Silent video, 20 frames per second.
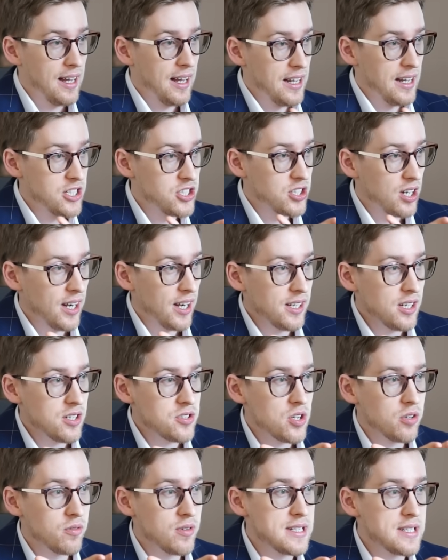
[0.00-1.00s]

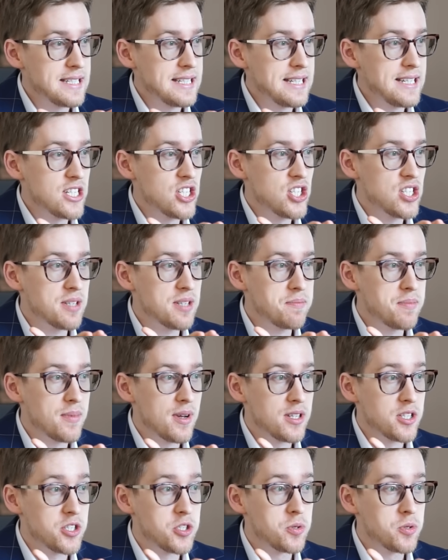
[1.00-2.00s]
China's overseas
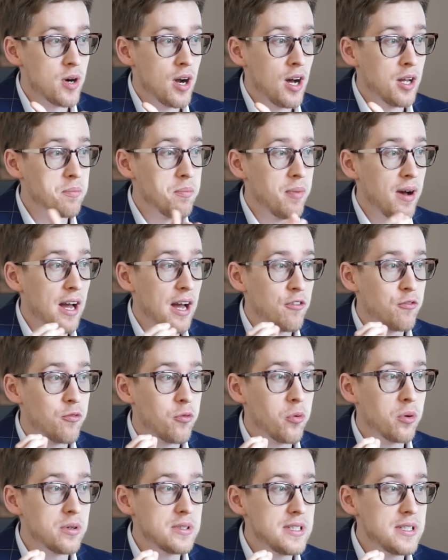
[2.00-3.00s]
shipments dropped by
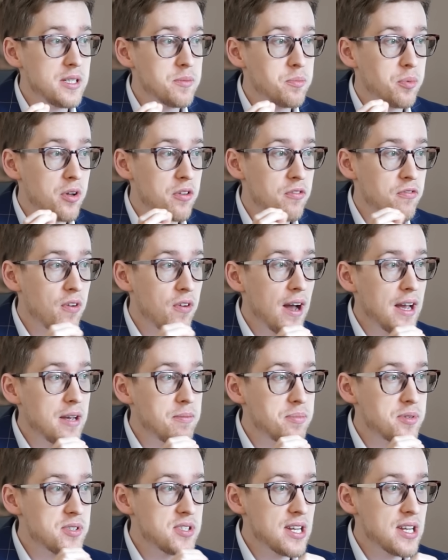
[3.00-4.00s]

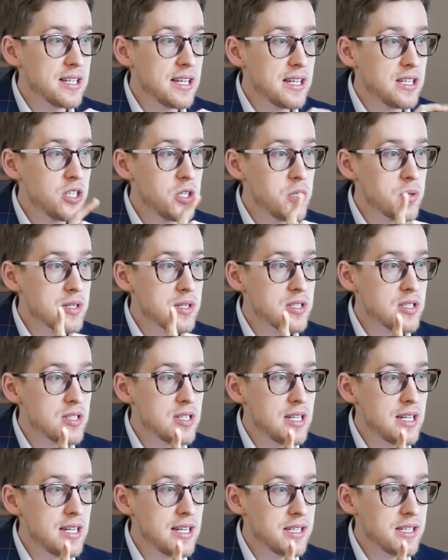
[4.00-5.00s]
14.5% in
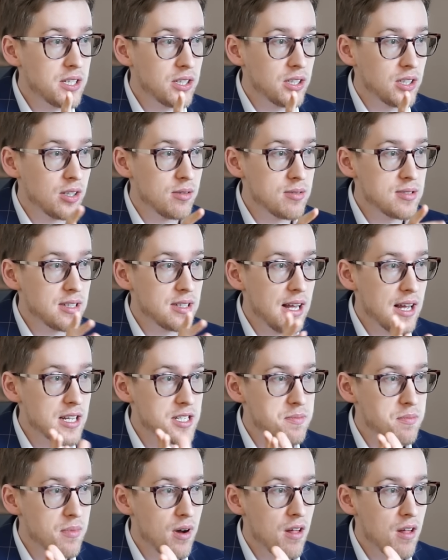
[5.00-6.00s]
USD terms
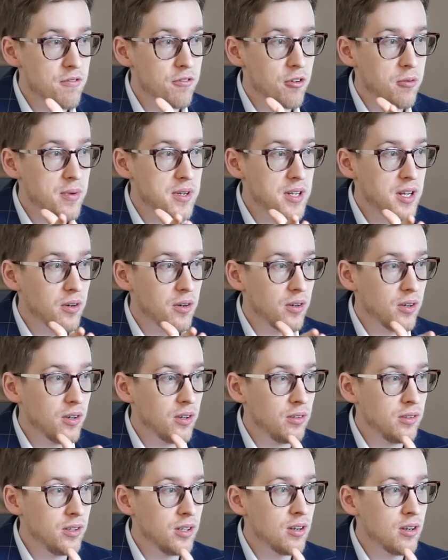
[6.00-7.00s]
last month from a year
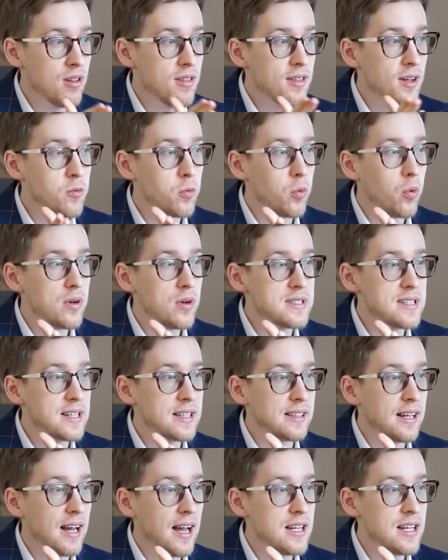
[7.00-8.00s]
earlier, the worst
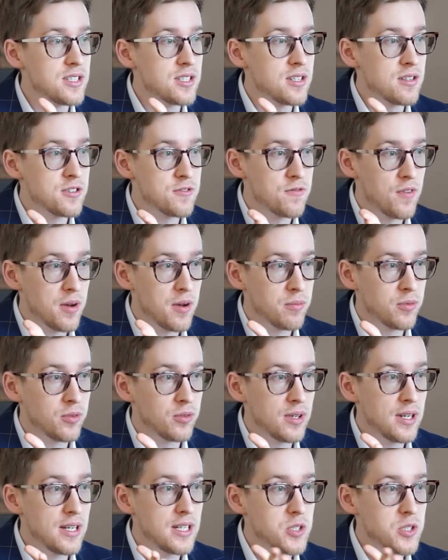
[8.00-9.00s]
decline since
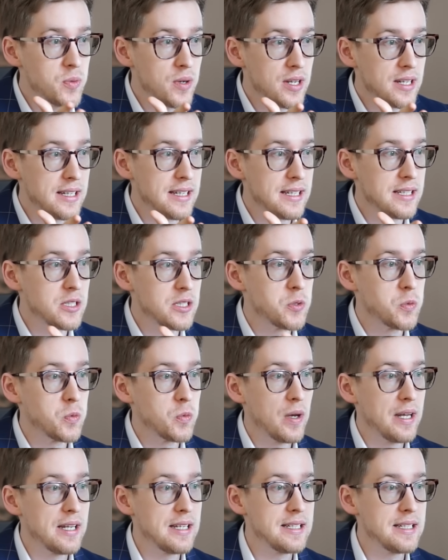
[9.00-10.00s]
February
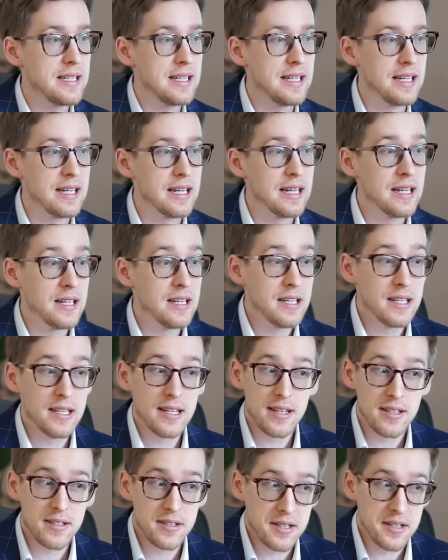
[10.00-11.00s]
2020.
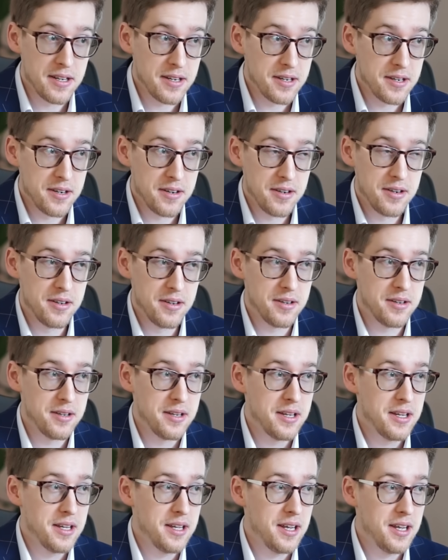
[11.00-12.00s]
So,
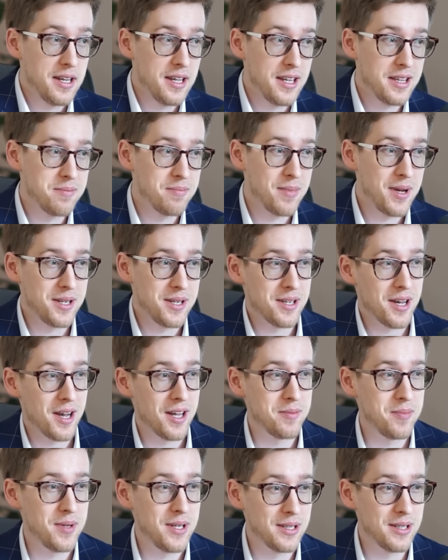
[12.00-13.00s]
it may
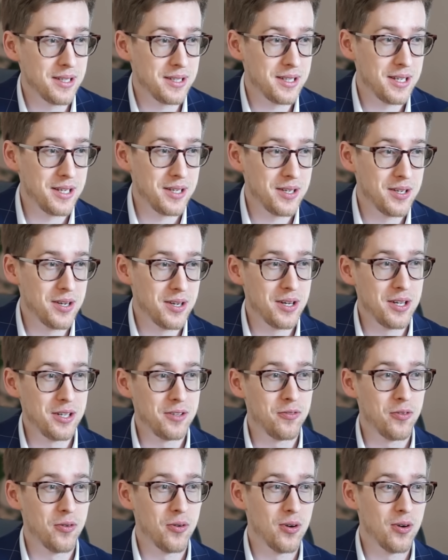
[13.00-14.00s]
not be looking good
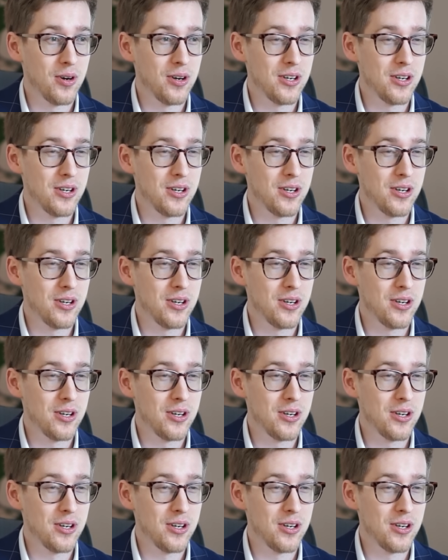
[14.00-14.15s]
for